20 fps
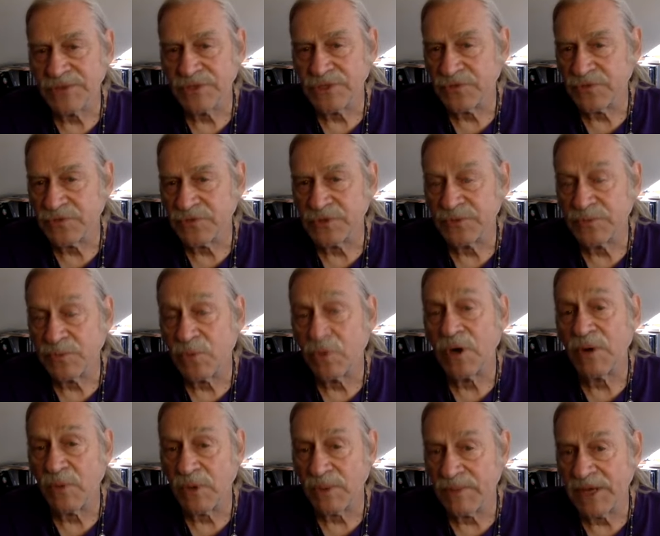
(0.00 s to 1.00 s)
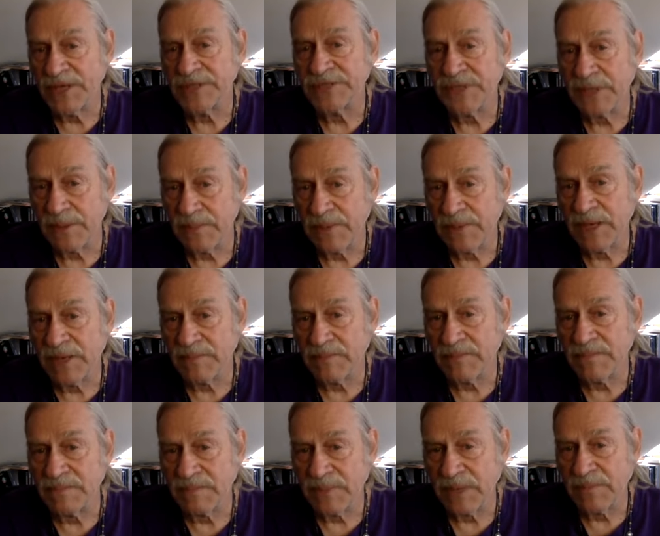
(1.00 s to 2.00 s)
just for sport, we might say
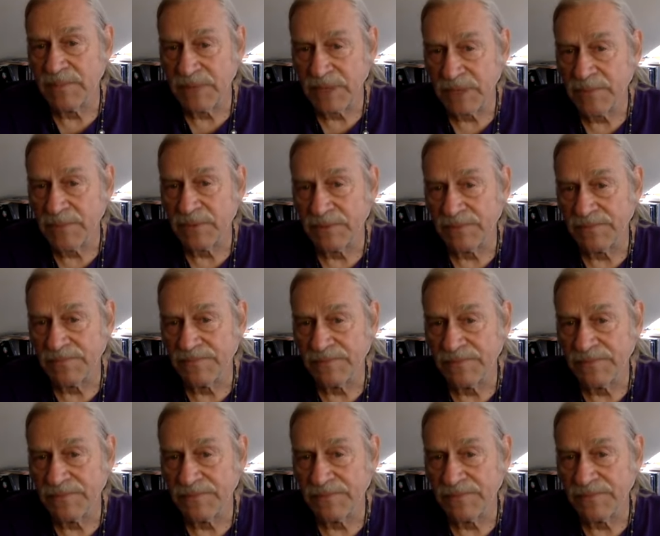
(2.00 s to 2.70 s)
bad people.